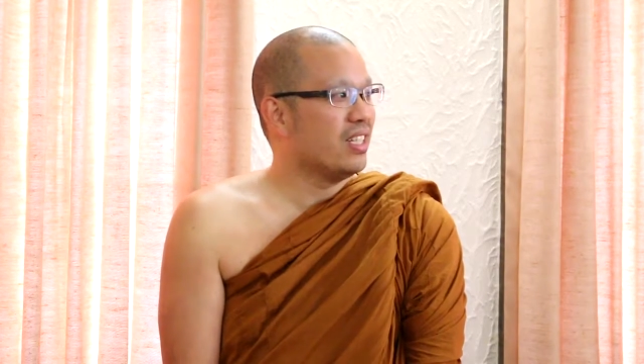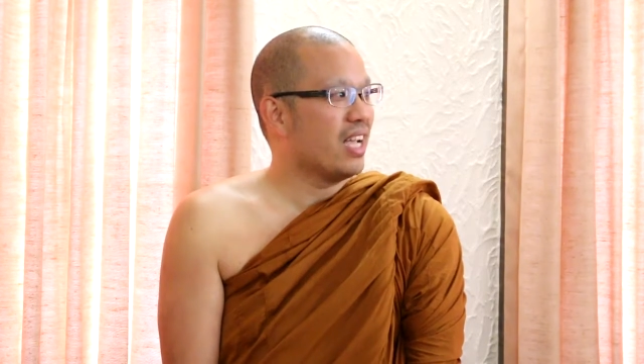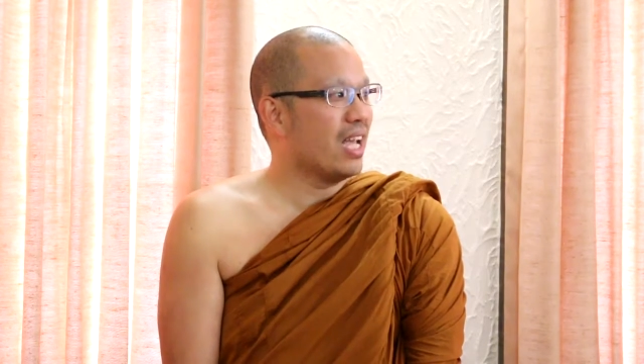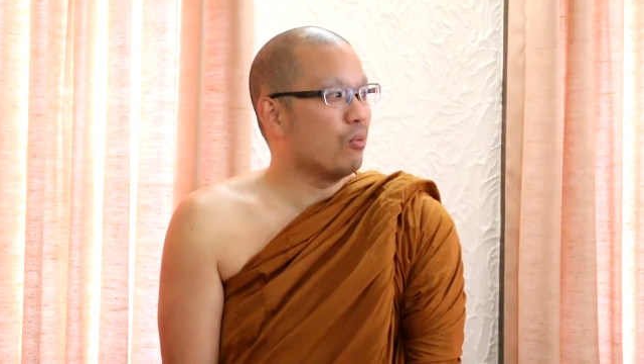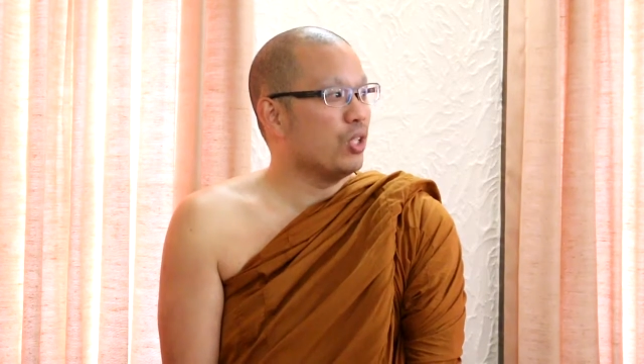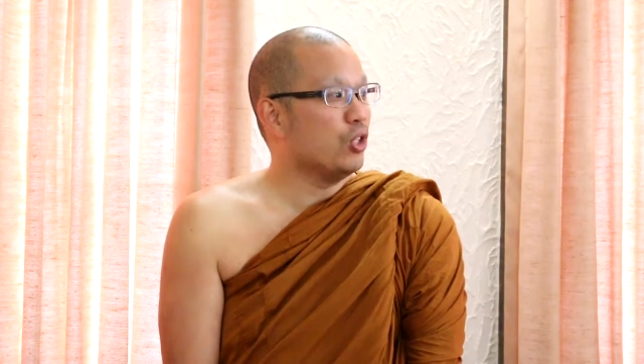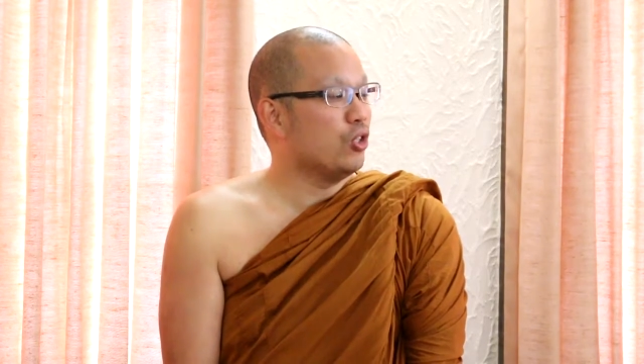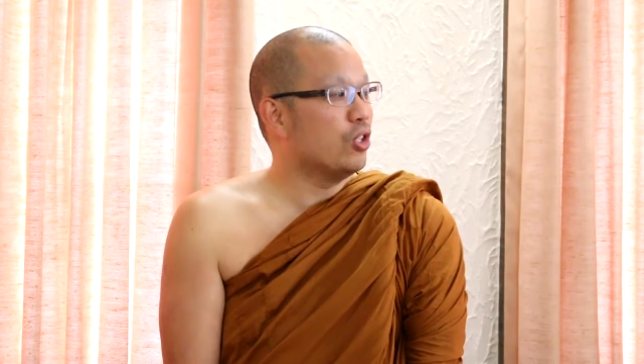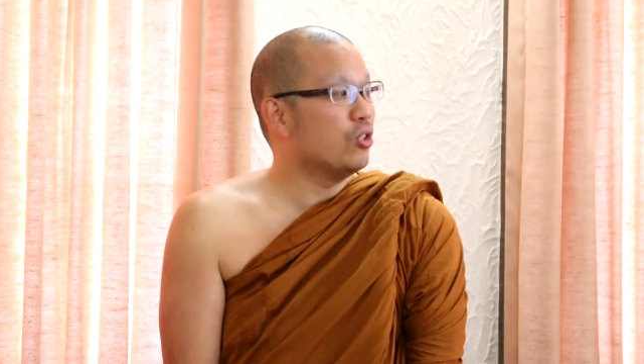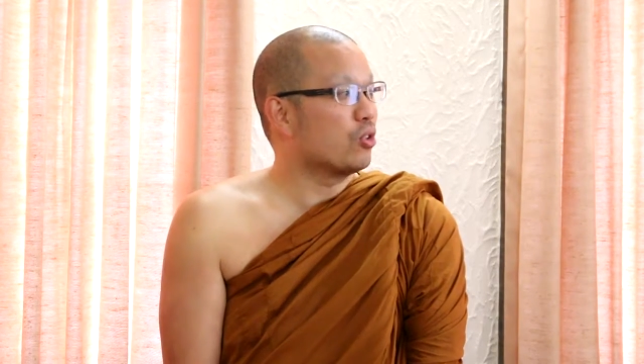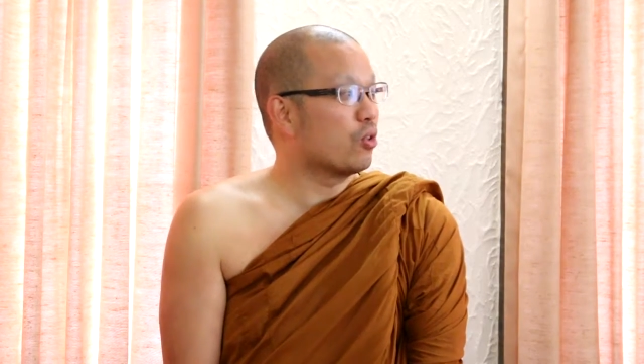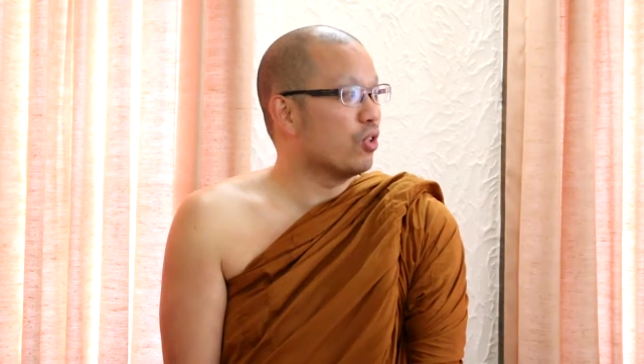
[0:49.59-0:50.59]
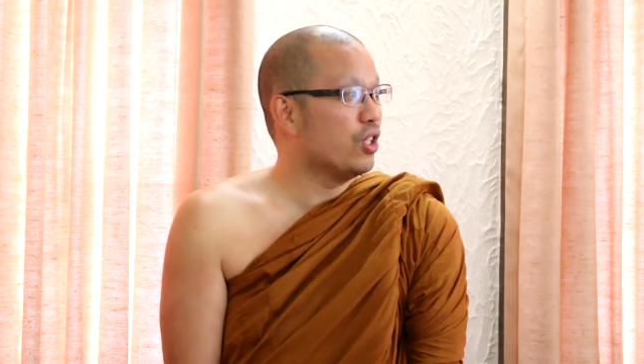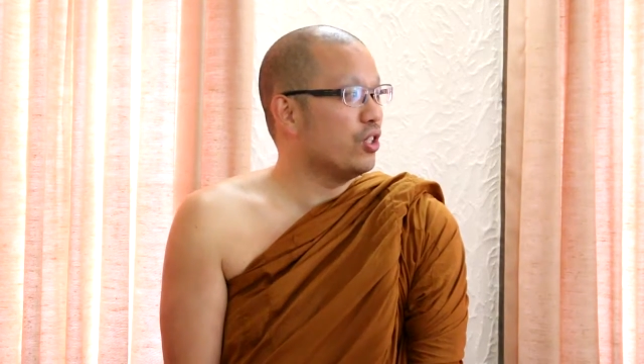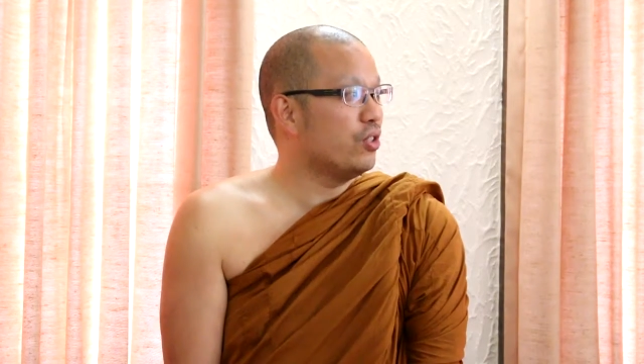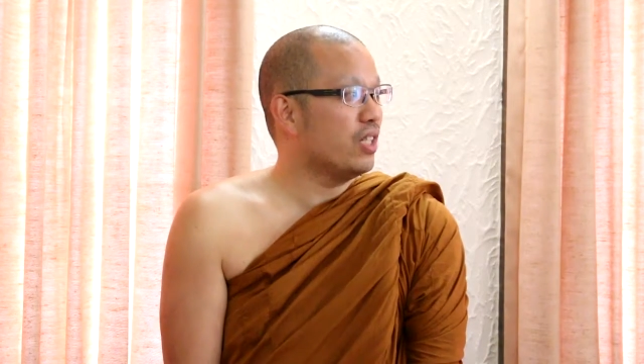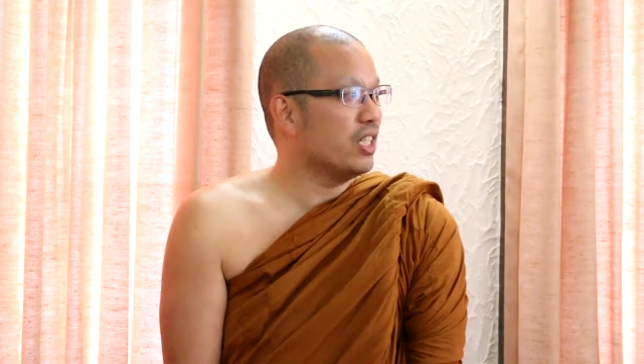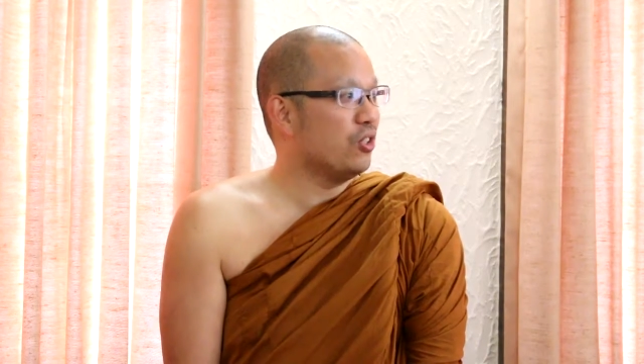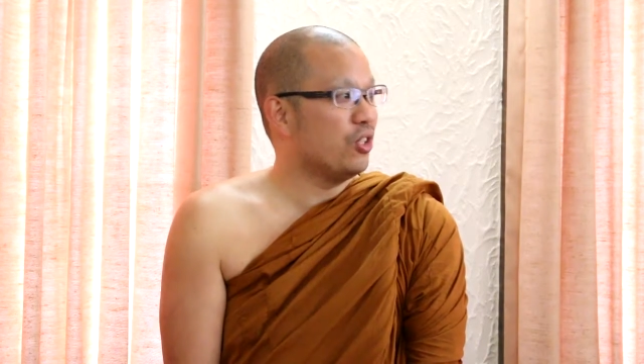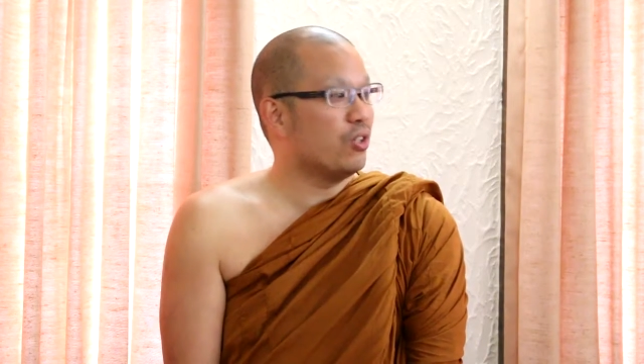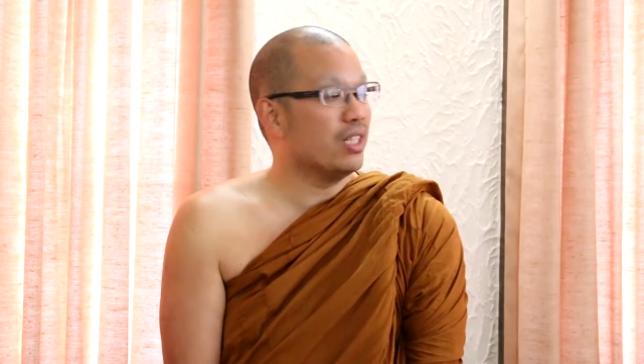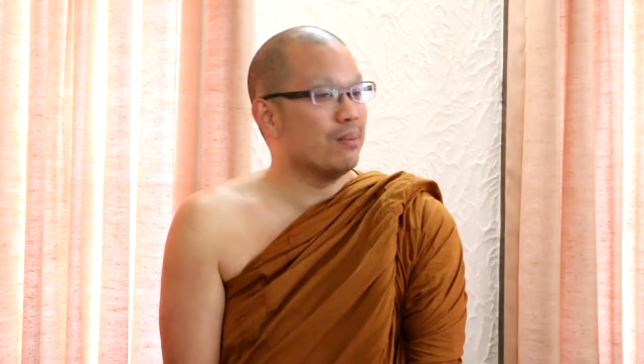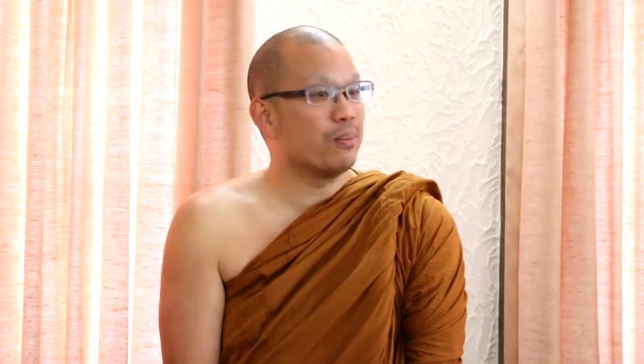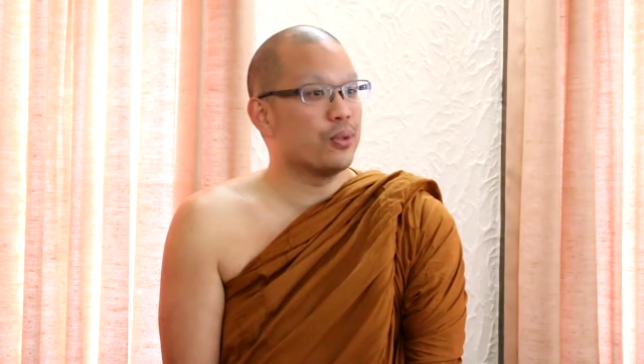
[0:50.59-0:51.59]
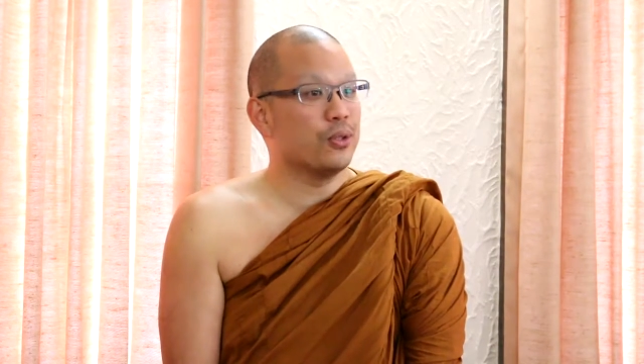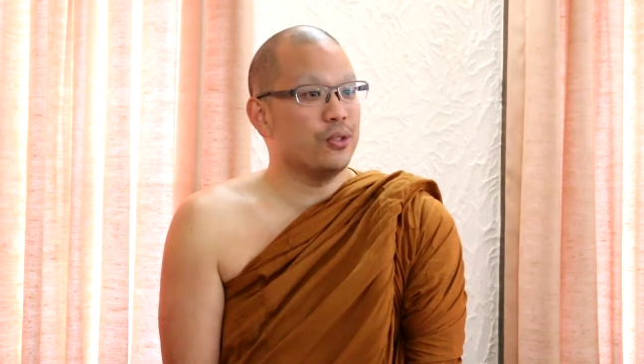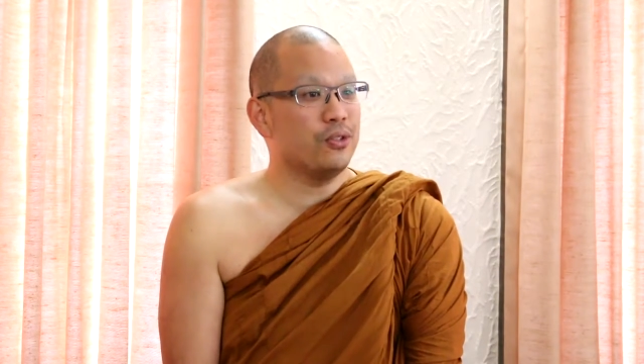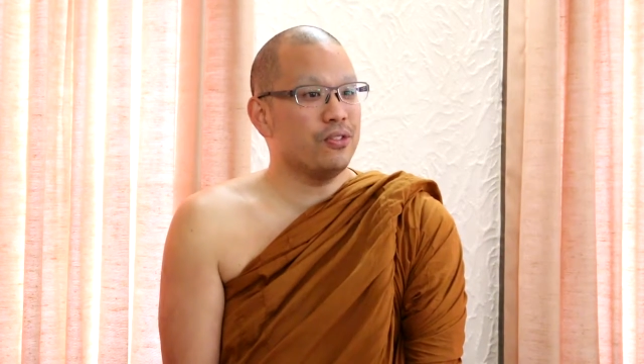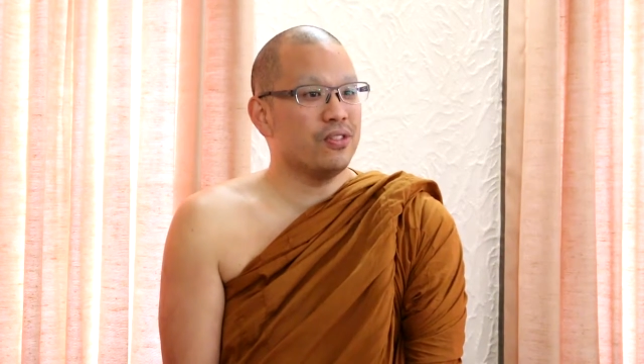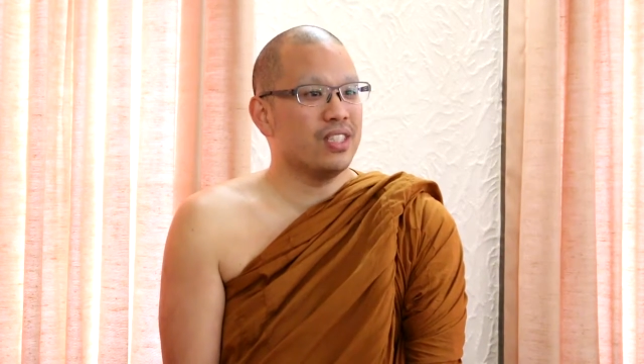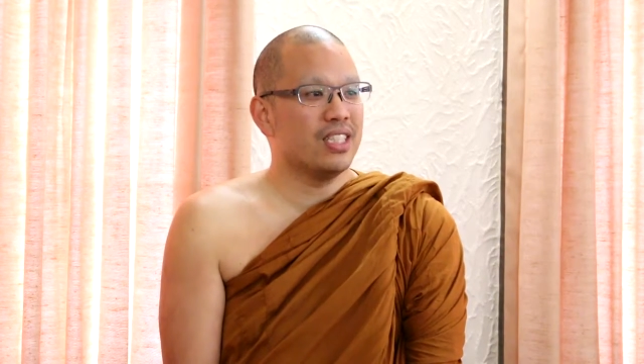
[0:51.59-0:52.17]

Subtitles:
And when you don't grow and you don't improve,